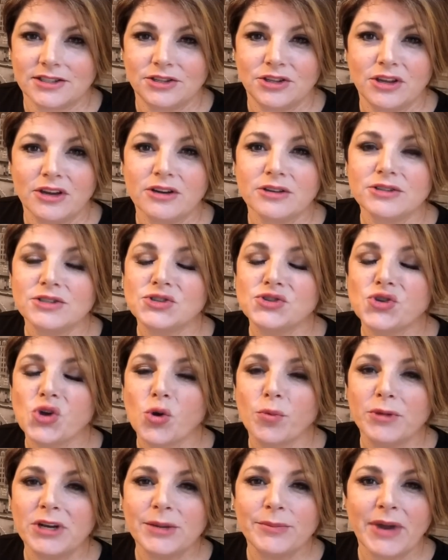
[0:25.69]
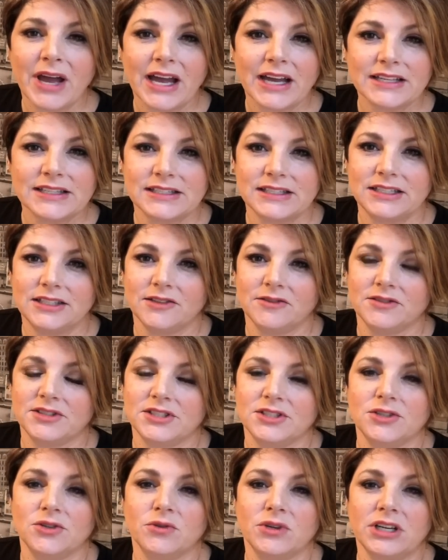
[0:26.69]
There are so many positives
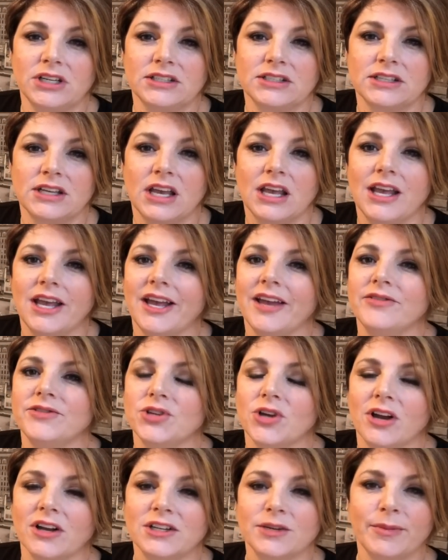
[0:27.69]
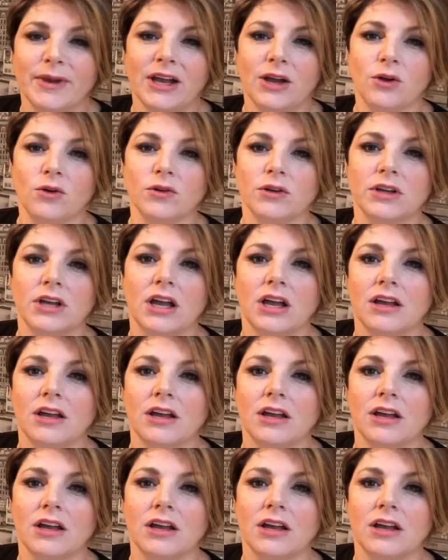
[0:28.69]
to it. I've talked about